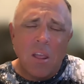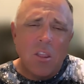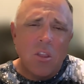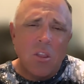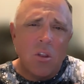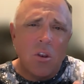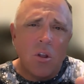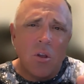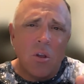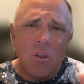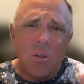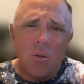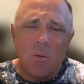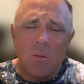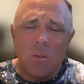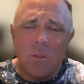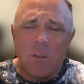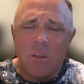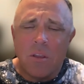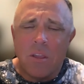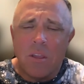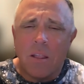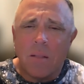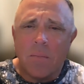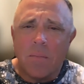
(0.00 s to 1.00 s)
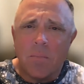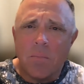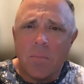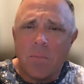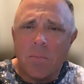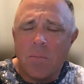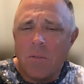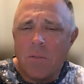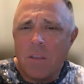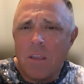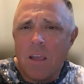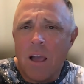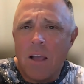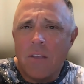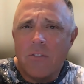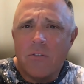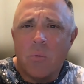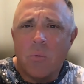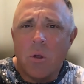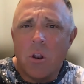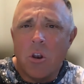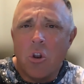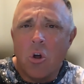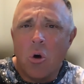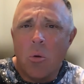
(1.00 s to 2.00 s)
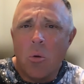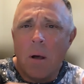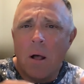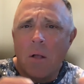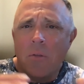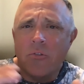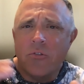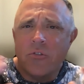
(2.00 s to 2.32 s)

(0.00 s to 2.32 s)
you get guys that want to know about